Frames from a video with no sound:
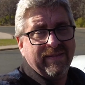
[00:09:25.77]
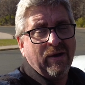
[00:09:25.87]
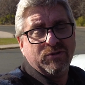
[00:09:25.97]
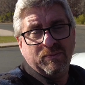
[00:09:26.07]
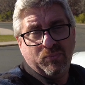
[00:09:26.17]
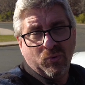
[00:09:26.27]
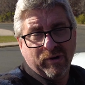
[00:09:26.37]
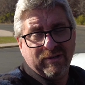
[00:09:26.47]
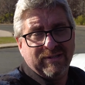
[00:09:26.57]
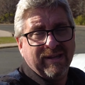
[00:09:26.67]
and that was
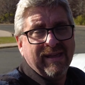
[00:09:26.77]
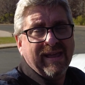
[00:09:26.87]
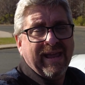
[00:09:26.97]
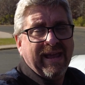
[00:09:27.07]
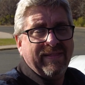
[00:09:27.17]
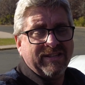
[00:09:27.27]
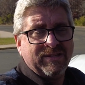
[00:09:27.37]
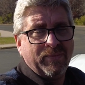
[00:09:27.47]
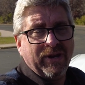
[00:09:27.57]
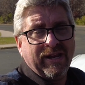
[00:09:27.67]
important. And that's
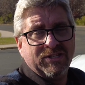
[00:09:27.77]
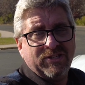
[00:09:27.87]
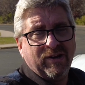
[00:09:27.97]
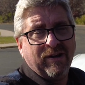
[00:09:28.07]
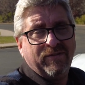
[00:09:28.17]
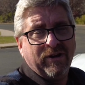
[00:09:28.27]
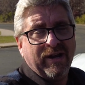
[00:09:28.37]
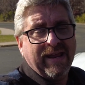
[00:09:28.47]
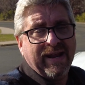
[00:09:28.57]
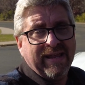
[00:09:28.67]
something to consider if you're
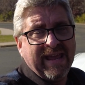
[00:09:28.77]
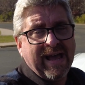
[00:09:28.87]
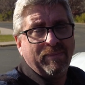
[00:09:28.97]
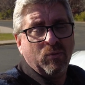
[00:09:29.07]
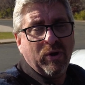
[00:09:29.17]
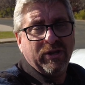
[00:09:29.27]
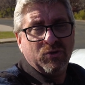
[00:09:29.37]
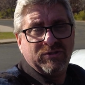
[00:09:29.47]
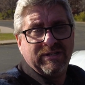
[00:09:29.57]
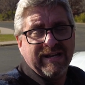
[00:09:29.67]
going to get a cap and want to
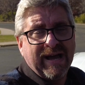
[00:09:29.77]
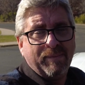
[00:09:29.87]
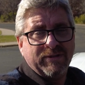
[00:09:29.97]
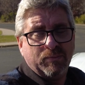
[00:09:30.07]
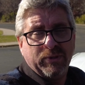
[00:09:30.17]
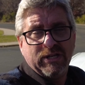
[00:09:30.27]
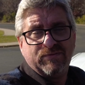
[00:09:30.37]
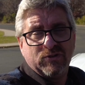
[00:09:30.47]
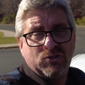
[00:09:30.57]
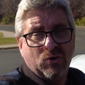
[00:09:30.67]
use the top as a place
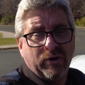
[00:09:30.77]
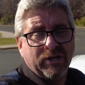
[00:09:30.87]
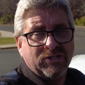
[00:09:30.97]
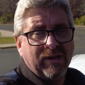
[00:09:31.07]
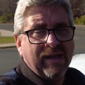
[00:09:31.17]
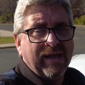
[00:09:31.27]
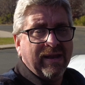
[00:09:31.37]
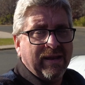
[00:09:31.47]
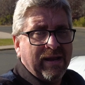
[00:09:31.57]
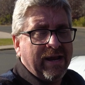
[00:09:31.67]
for storage.
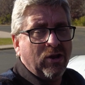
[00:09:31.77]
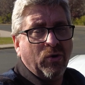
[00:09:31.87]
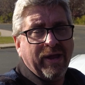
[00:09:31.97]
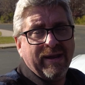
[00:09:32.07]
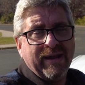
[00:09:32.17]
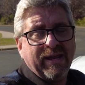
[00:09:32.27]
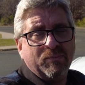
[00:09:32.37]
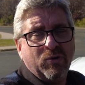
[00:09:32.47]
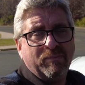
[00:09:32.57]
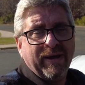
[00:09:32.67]
Now I can go ahead and I
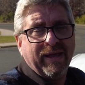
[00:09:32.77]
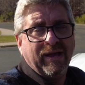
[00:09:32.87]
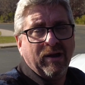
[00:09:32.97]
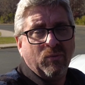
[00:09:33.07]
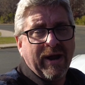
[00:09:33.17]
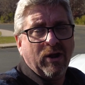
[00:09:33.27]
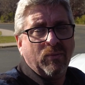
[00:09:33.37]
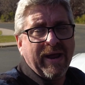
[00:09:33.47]
can put my Rhino